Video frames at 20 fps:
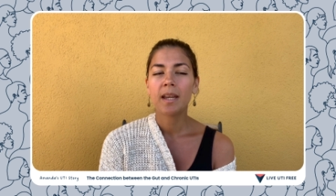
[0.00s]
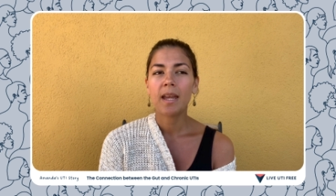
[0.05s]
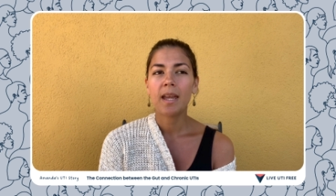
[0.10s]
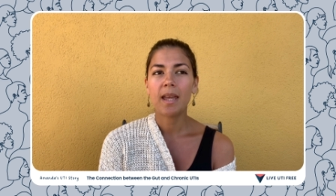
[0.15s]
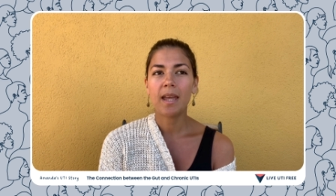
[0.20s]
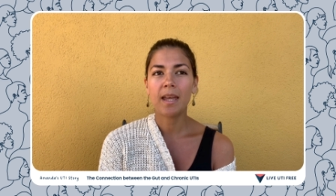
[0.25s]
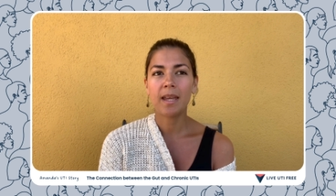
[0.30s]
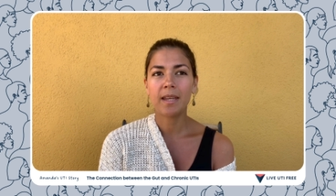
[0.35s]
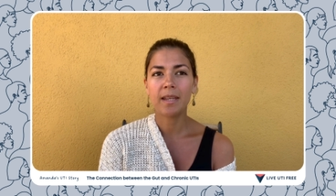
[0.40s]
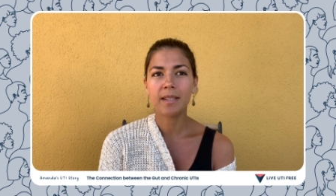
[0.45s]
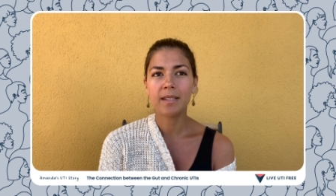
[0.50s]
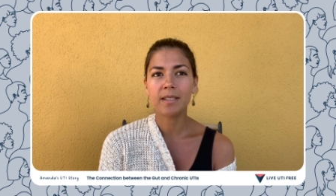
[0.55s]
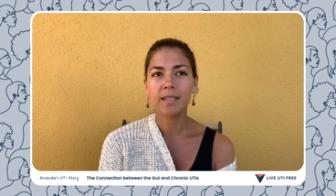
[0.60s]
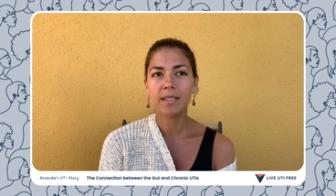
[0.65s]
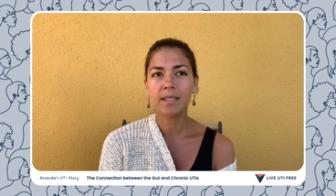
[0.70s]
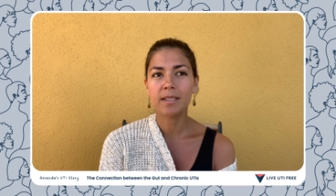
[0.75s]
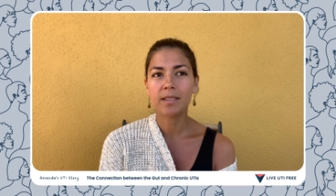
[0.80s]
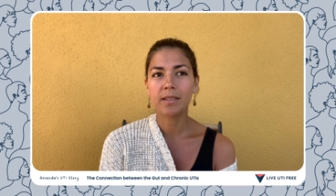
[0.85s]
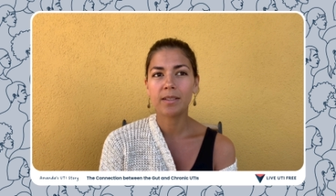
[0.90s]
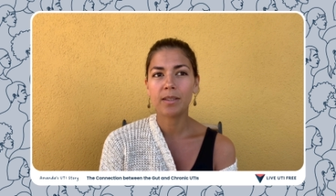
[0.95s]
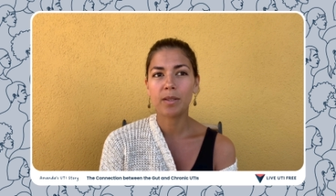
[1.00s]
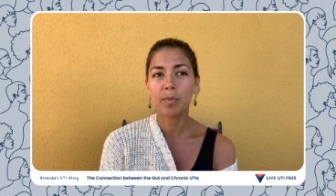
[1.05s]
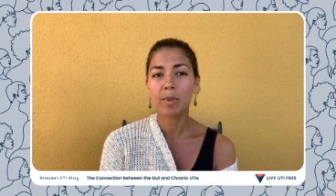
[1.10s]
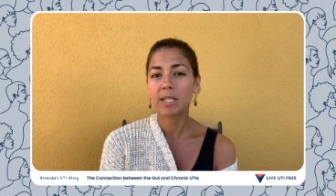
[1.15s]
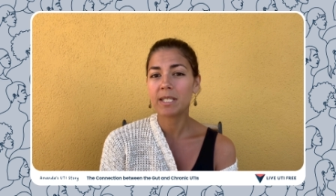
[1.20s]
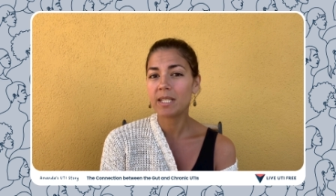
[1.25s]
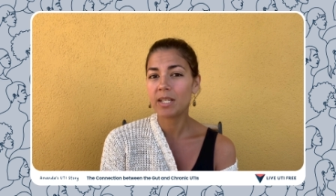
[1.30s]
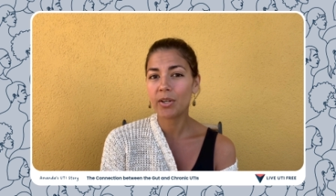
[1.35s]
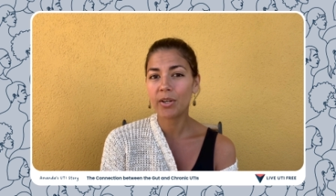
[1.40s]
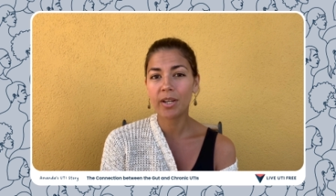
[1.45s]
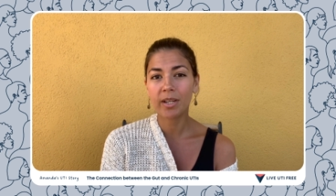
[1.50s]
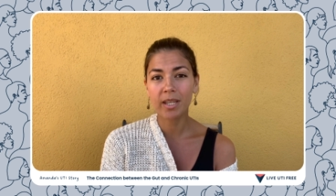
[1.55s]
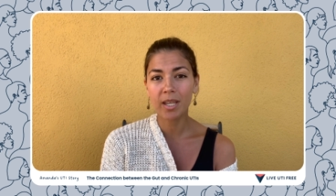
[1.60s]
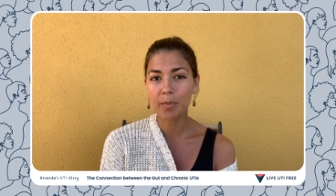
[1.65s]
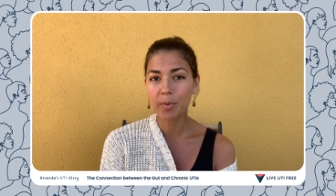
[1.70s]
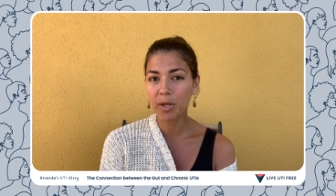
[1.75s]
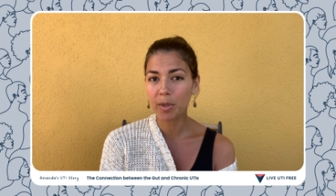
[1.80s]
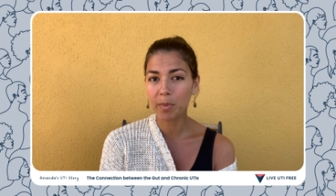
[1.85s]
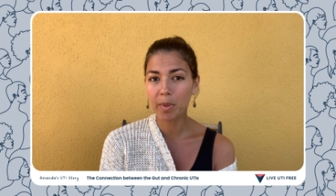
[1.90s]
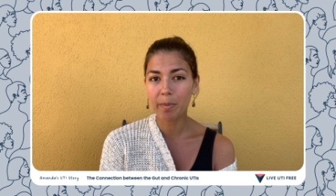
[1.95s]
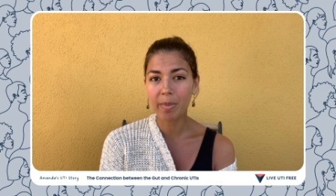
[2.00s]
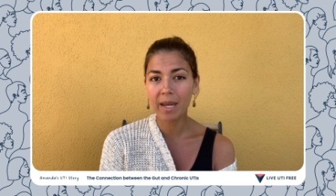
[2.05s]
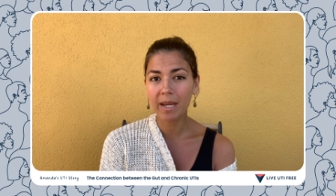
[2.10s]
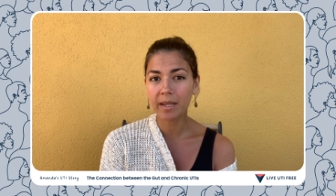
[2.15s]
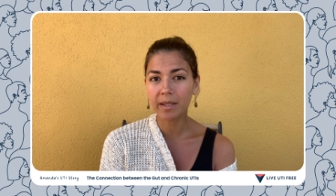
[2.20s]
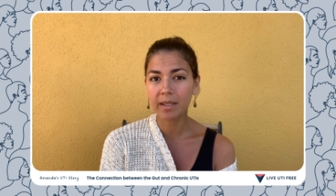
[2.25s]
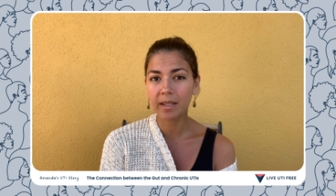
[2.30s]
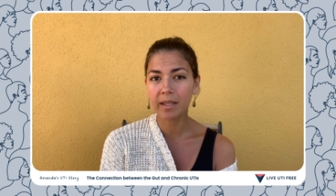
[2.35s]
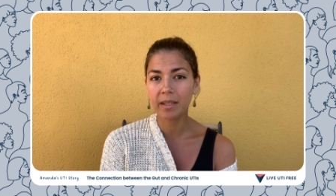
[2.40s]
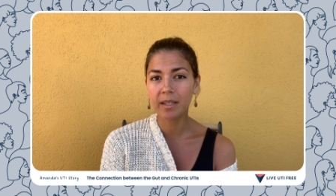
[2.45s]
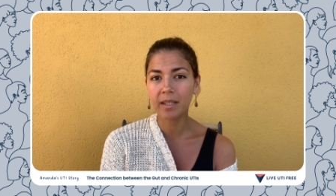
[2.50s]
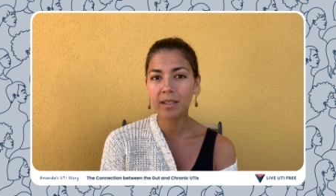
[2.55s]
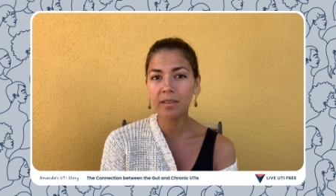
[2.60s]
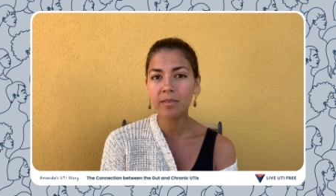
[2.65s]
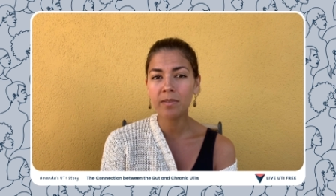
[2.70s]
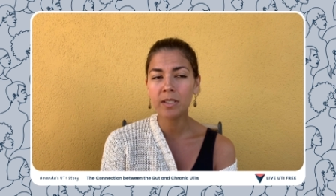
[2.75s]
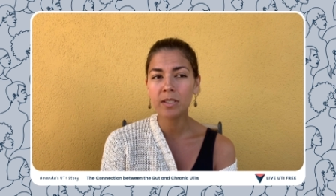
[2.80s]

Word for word: and the bacteria kept coming back negative.